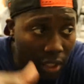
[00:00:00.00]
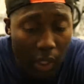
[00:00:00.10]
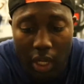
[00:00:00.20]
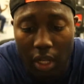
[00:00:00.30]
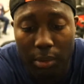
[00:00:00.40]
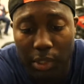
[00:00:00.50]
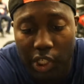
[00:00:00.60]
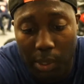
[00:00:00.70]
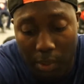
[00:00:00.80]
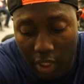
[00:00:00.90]
doing it on the
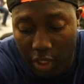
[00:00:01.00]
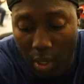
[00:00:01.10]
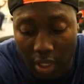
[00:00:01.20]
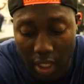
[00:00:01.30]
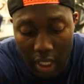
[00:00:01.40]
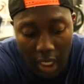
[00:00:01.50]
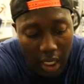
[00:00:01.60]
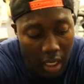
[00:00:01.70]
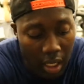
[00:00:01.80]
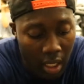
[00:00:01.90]
machine, we're gonna do it on
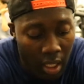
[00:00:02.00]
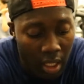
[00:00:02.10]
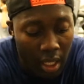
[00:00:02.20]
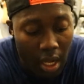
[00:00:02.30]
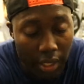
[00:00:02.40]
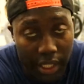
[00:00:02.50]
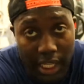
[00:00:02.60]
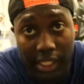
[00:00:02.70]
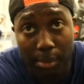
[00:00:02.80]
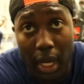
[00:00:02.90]
the
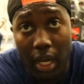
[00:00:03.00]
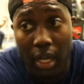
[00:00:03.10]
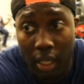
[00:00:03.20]
easy bar.